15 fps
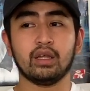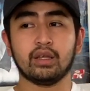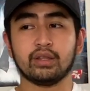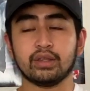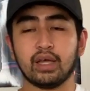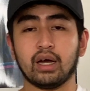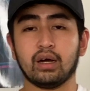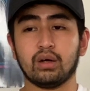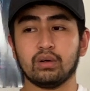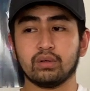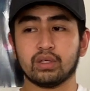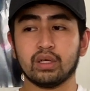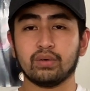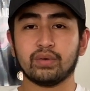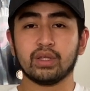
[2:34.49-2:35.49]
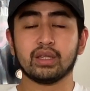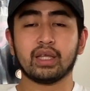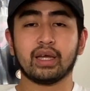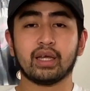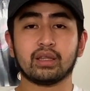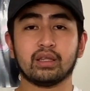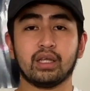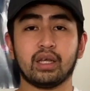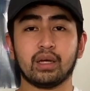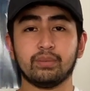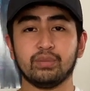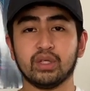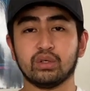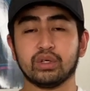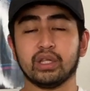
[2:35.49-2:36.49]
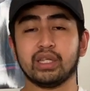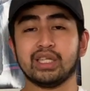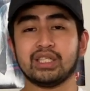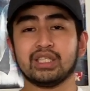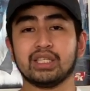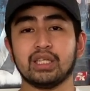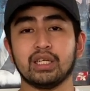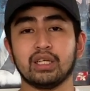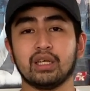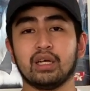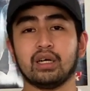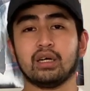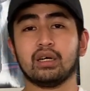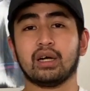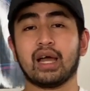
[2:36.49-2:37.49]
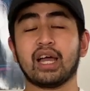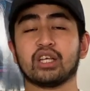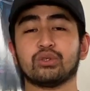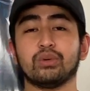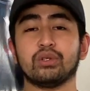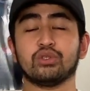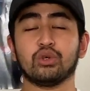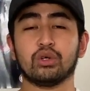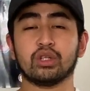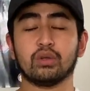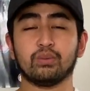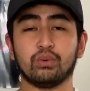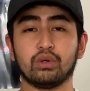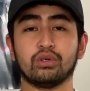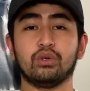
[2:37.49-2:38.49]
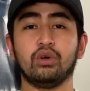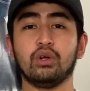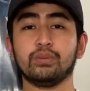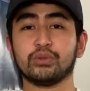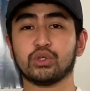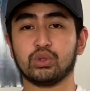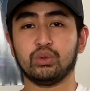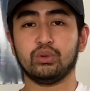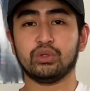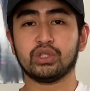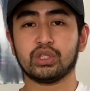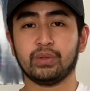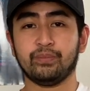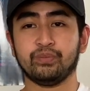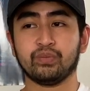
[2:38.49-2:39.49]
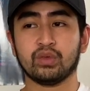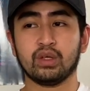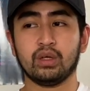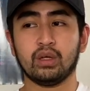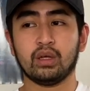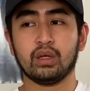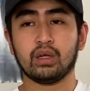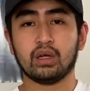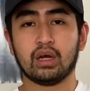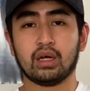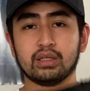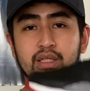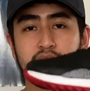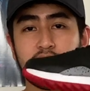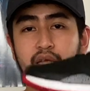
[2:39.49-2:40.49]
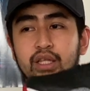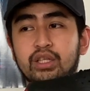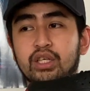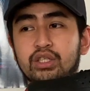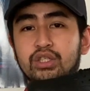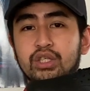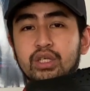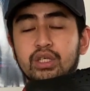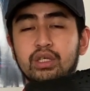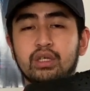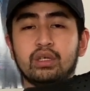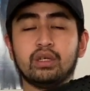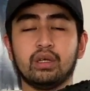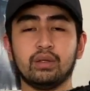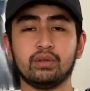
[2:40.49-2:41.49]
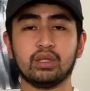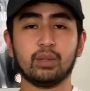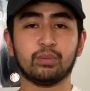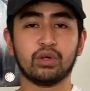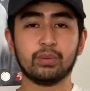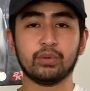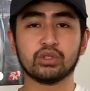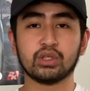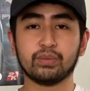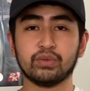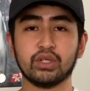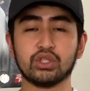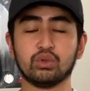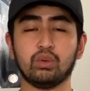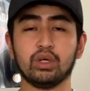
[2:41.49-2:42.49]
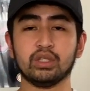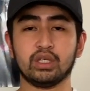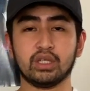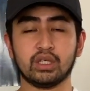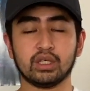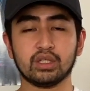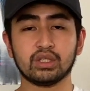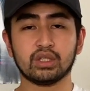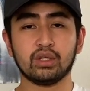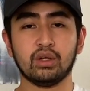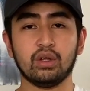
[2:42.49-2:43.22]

Now, given that they have been releasing actual Jordan 4 golf shoes, the ADG, the purpose of this one is